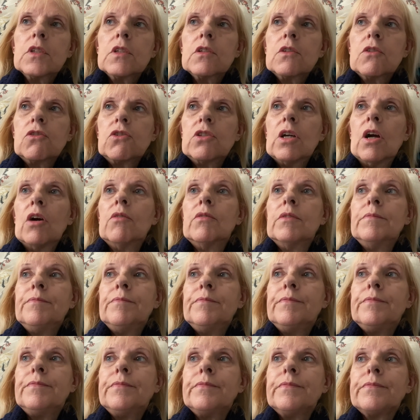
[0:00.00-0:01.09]
So
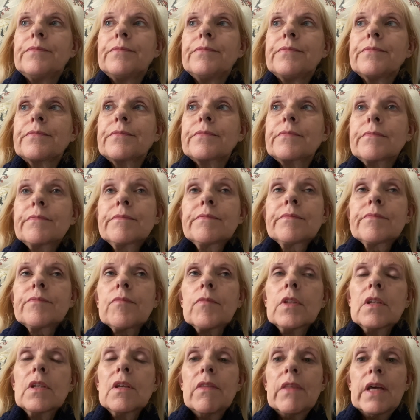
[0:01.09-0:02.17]

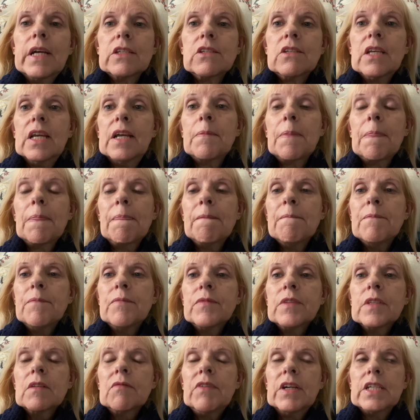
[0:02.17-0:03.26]
that's it.
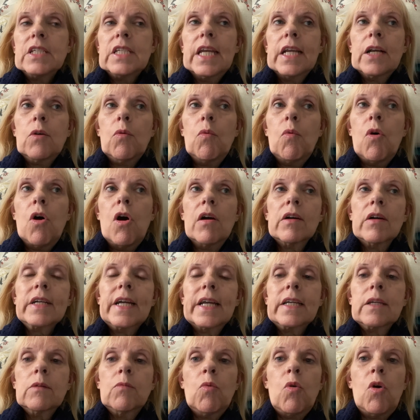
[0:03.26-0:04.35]
If I take a walk, I
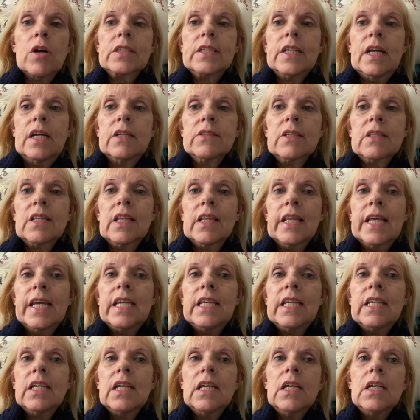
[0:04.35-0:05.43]
can walk down to the
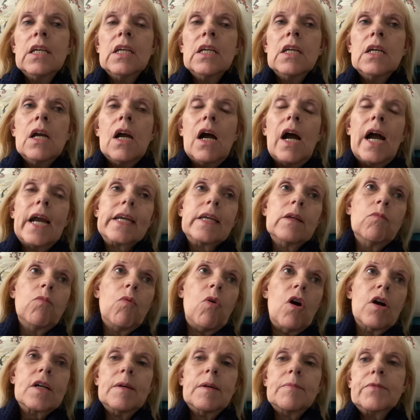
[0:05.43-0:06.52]
lake. I can
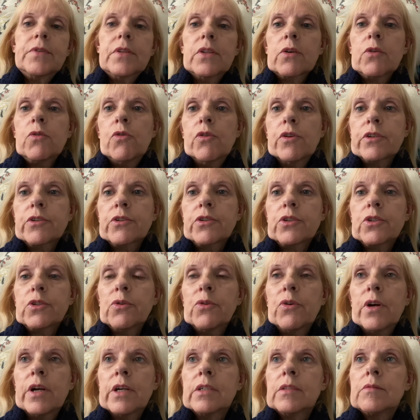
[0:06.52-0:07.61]
walk up to the corner
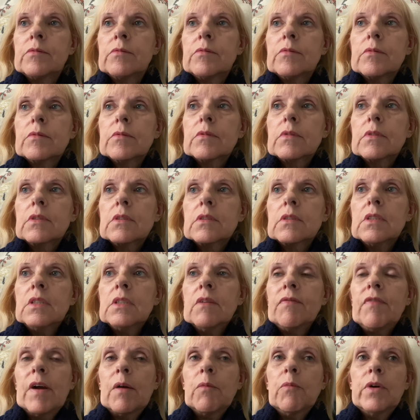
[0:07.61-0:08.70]
store.
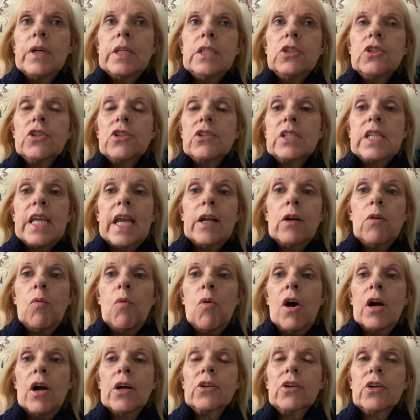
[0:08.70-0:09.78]
If I want to just take a
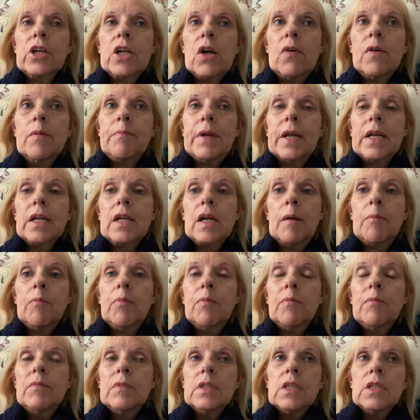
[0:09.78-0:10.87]
walk or go and pick up,
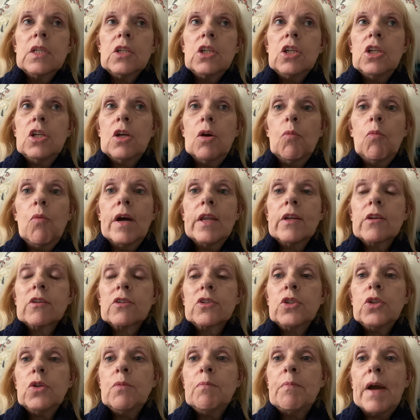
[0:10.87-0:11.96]
you know, one or
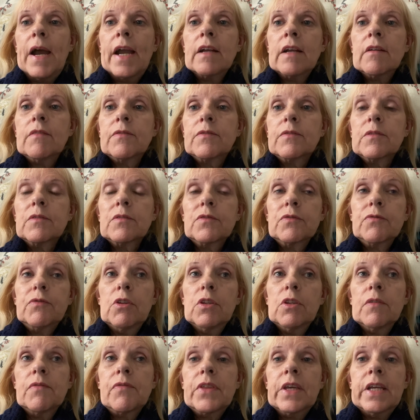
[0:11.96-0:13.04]
two bags
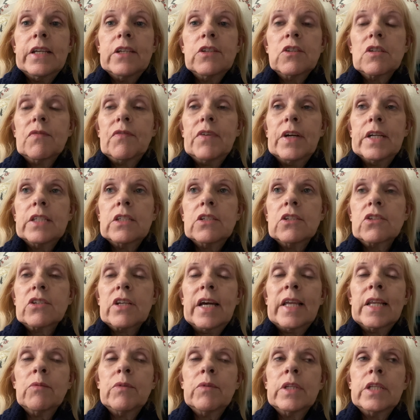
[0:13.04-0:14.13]
full of things, if I
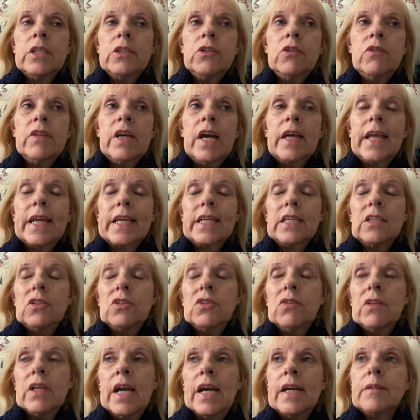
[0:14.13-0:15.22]
decide I want to do that, I can
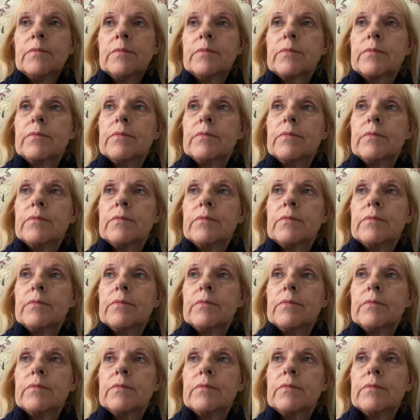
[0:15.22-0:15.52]
do that.